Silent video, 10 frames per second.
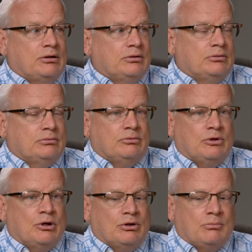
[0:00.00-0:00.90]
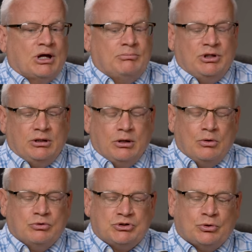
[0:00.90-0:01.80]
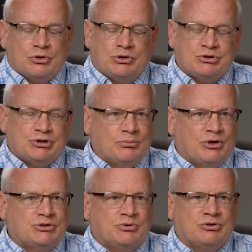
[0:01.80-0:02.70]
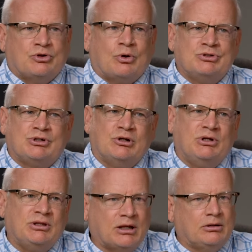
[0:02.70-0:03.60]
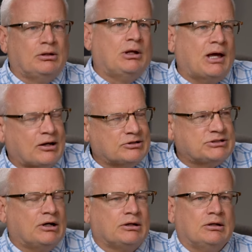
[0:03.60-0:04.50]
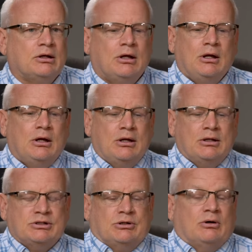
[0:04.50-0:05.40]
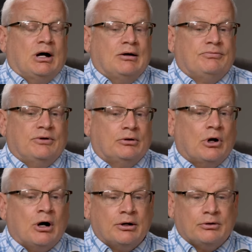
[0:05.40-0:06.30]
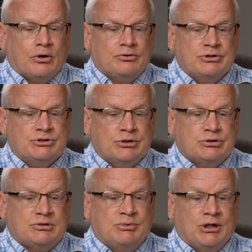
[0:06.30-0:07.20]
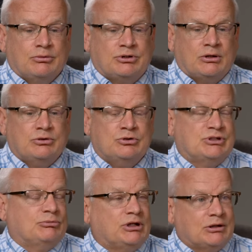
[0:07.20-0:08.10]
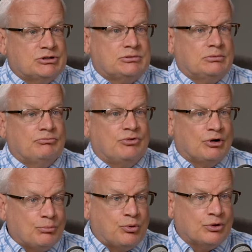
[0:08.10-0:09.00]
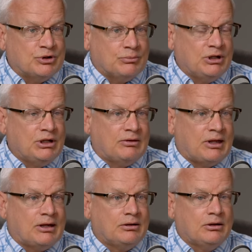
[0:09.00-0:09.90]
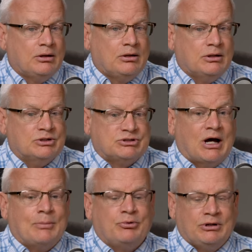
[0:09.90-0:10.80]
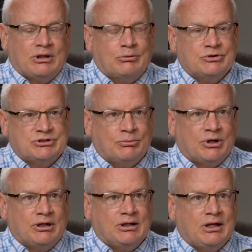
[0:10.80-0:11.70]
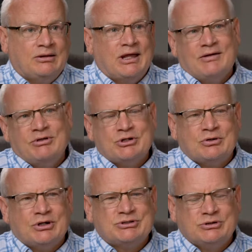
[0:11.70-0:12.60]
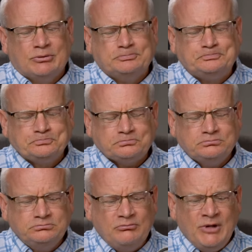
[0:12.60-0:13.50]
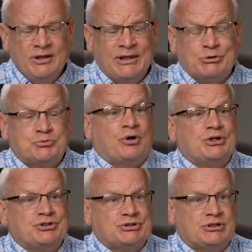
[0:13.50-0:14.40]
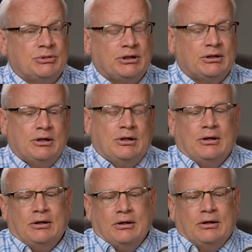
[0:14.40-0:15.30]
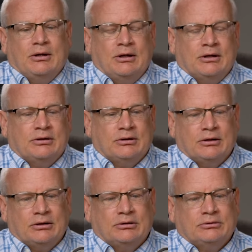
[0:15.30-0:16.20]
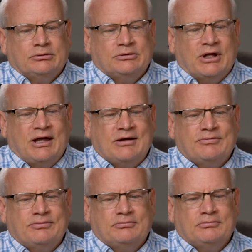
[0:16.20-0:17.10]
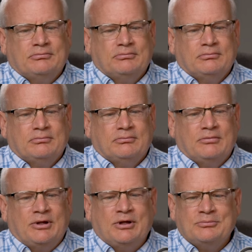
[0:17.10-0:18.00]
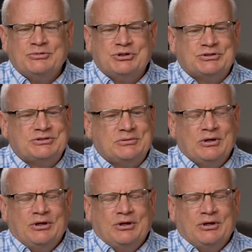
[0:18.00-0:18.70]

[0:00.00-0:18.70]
Absolutely. You know, it might be restored to a certain place, but there's always going to be that out of socket. Yep. So I've felt honored all these years to be able to do something that's very important to me, in that is to operate that with somebody and they have that trust. So that was precious to me. Mm-hmm. And uh, to have him just